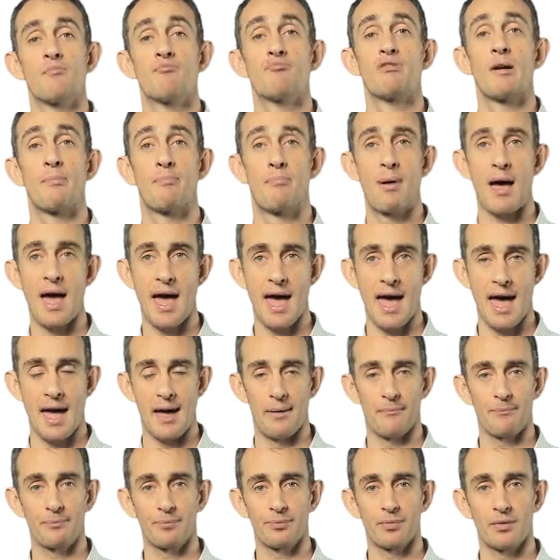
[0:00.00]

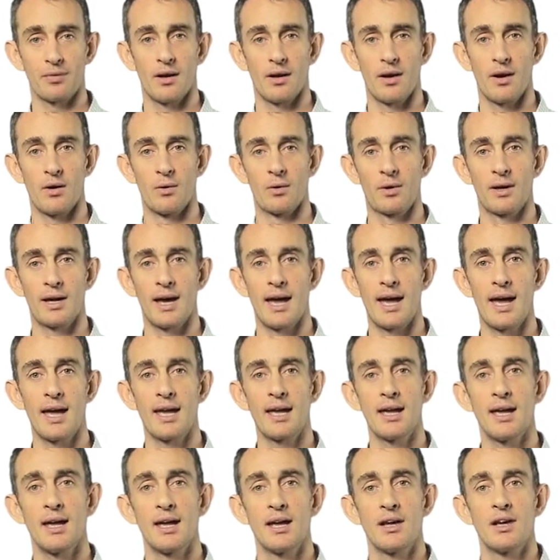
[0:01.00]
prepare,
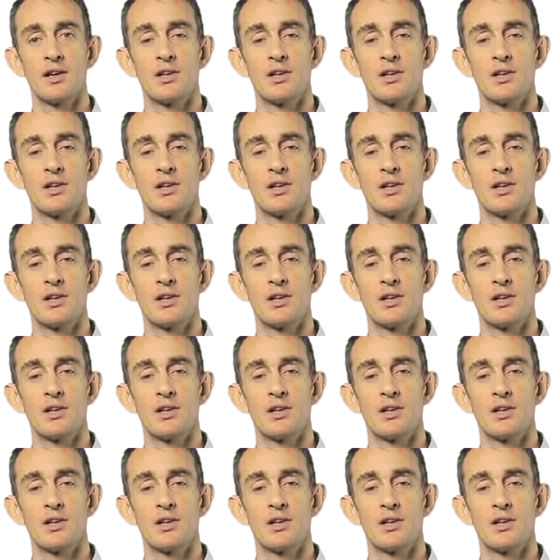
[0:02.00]
okay?